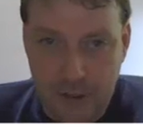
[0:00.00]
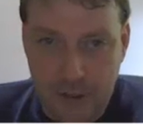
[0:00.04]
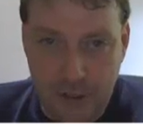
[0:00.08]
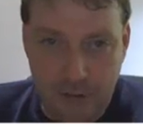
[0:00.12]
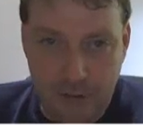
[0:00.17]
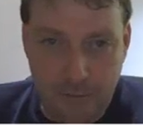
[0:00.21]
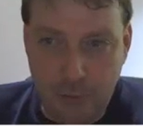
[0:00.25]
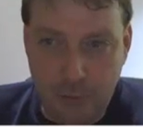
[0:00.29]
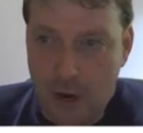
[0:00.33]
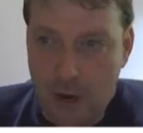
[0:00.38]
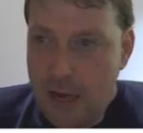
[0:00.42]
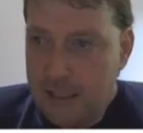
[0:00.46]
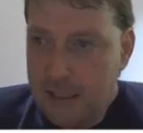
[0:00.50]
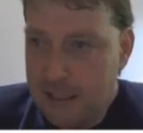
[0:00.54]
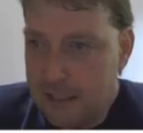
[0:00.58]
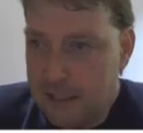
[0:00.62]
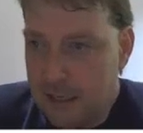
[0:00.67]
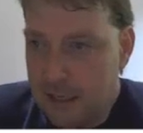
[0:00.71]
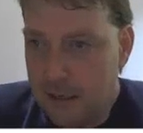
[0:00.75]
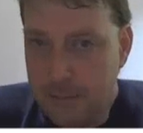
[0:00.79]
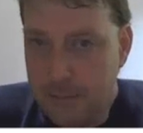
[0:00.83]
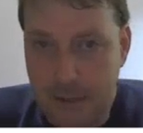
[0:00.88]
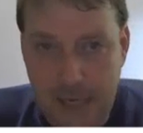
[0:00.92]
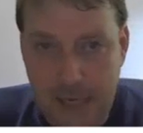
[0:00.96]
process
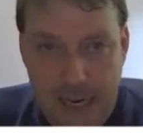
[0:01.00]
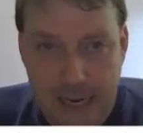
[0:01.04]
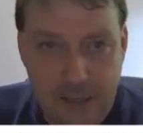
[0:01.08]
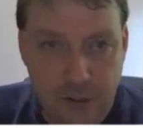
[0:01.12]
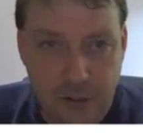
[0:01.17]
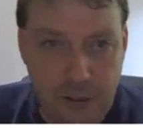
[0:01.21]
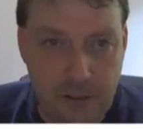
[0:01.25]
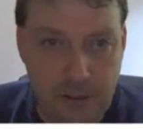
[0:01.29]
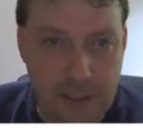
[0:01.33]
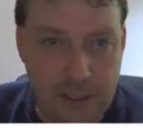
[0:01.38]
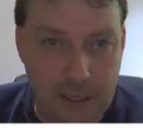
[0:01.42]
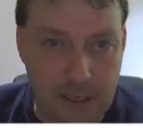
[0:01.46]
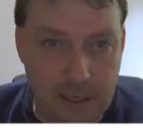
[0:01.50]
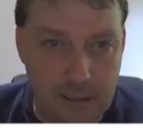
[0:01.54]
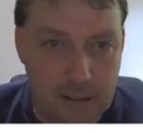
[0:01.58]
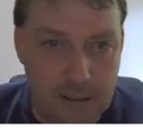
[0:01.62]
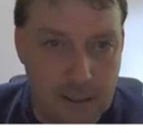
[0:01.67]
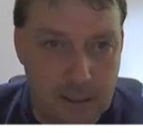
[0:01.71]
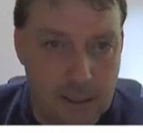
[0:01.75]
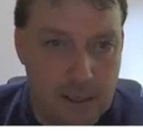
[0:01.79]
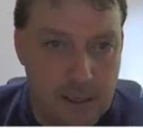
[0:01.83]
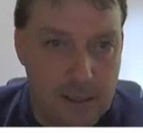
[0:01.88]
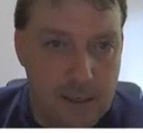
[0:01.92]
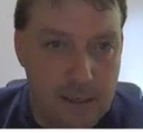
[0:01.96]
elimination here,
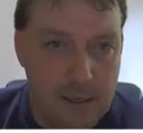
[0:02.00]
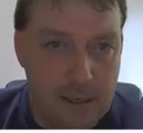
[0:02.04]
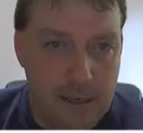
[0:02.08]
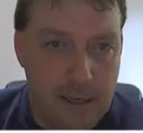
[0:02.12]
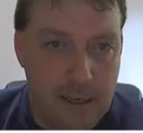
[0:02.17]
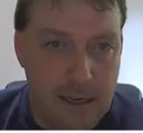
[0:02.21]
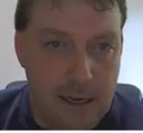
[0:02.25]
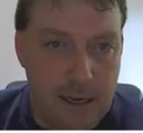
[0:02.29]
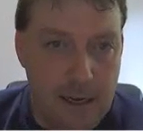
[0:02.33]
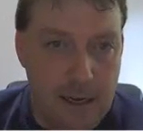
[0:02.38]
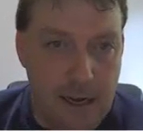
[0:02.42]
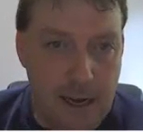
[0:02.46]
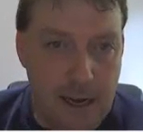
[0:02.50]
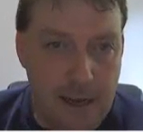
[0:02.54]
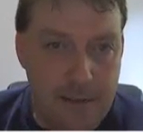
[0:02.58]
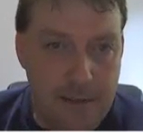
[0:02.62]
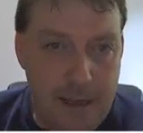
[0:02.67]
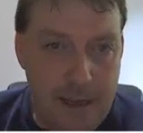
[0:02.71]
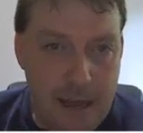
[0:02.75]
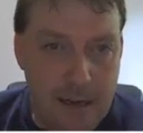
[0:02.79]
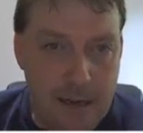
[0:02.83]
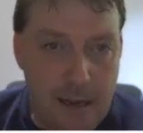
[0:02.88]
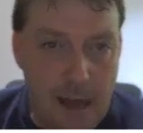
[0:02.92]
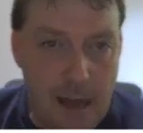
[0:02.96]
and
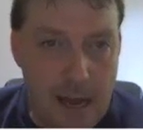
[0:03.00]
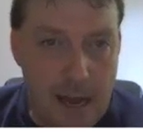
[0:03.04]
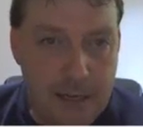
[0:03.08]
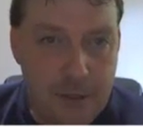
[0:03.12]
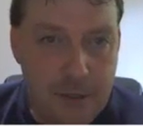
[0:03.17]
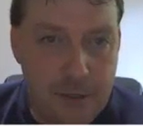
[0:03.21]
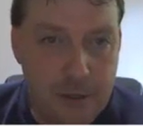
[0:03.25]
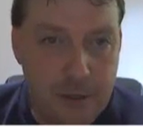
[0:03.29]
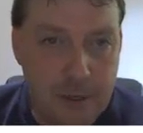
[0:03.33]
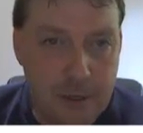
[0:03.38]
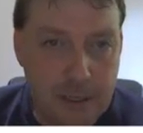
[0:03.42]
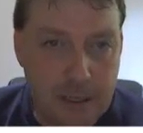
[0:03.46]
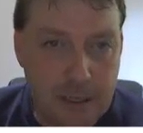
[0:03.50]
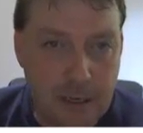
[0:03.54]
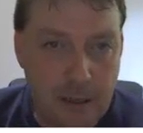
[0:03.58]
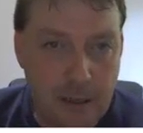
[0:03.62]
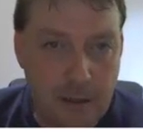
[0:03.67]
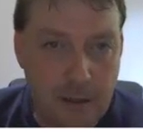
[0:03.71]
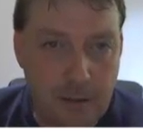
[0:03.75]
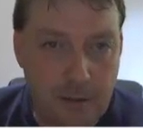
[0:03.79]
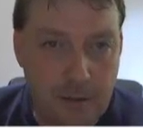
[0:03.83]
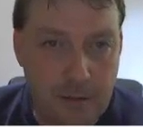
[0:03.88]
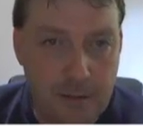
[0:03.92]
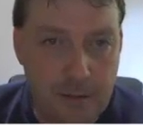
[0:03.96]
then I took
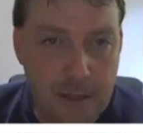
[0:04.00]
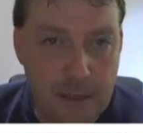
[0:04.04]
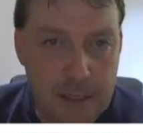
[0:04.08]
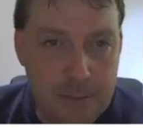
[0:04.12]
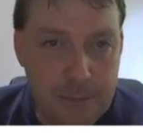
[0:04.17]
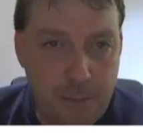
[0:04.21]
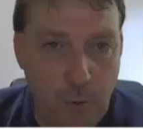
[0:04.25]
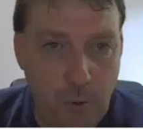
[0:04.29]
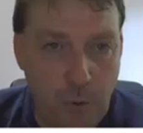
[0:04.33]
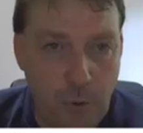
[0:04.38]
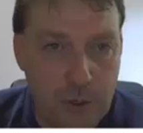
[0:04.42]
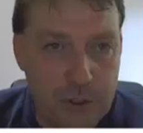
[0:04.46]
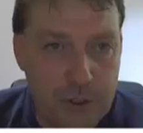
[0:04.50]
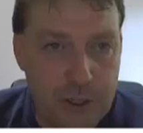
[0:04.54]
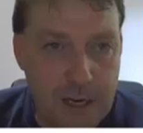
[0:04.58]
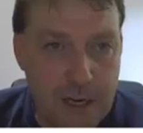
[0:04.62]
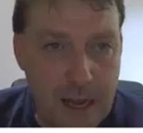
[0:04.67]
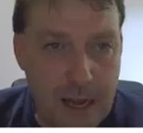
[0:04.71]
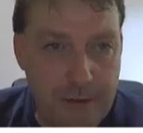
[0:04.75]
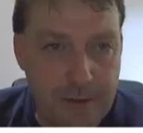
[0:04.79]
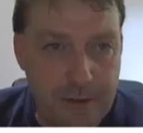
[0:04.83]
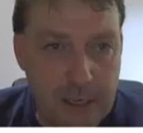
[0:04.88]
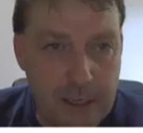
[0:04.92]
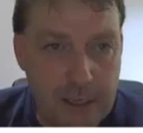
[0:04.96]
this portion
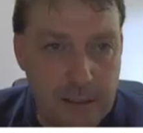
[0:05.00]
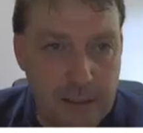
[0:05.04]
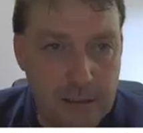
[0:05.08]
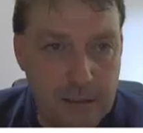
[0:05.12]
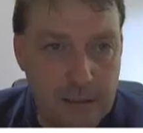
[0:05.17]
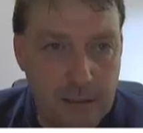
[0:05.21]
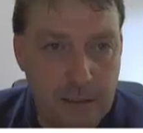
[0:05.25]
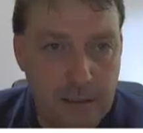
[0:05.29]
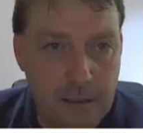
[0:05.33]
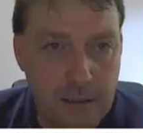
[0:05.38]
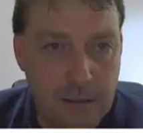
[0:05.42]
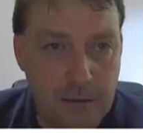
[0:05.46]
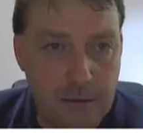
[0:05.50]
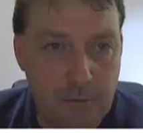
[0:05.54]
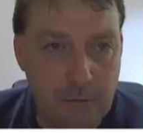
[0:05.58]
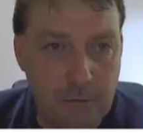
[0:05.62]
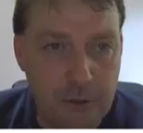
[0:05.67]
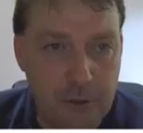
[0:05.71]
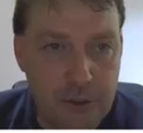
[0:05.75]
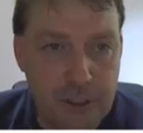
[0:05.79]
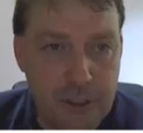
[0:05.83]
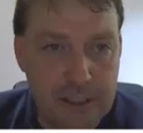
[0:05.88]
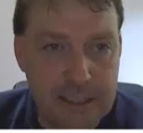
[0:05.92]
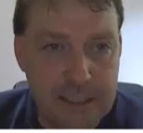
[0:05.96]
of it with
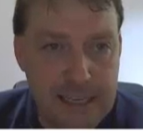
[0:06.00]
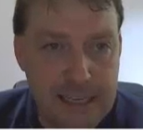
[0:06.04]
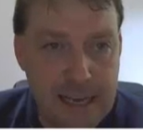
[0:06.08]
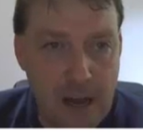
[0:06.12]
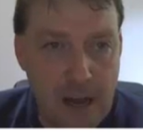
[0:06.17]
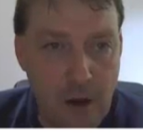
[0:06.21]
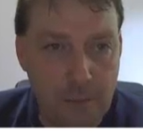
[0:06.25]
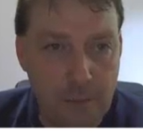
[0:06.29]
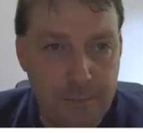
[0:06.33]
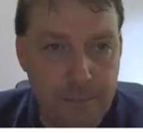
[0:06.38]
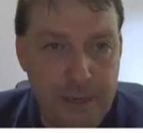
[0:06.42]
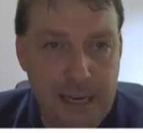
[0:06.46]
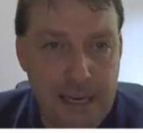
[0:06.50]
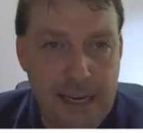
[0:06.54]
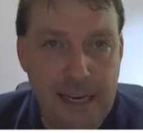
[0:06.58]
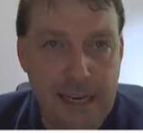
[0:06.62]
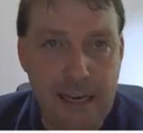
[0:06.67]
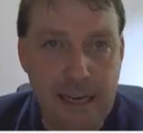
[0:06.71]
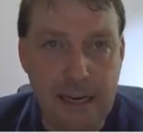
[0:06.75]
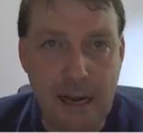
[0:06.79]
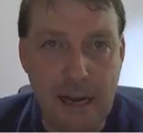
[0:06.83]
just the LP.